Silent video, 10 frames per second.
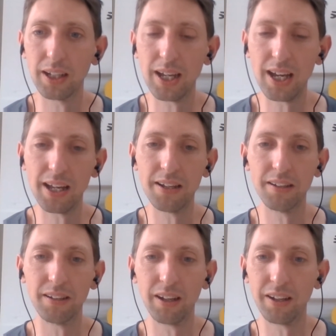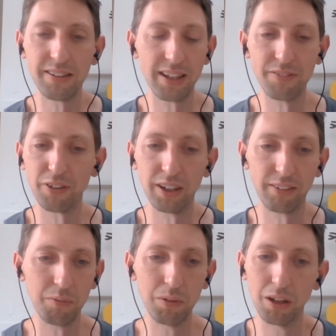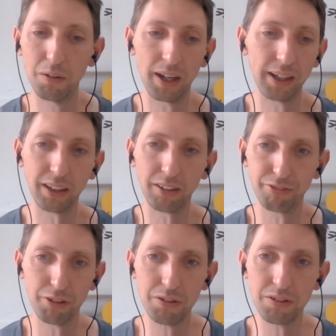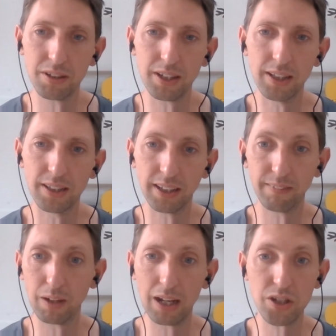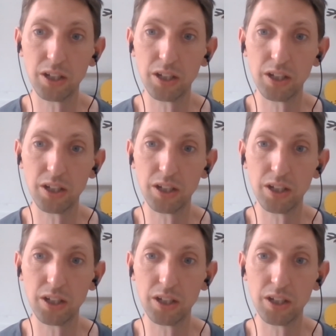and identifying some low-hanging fruit in things that actually